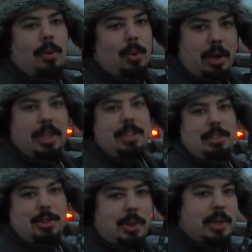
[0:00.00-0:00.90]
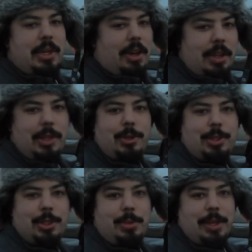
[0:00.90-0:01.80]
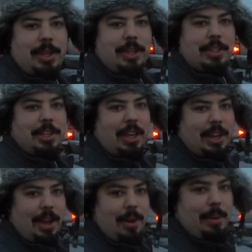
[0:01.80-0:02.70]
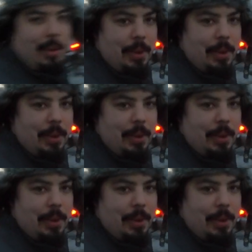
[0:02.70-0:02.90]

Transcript: What is going on, YouTube? Check it out.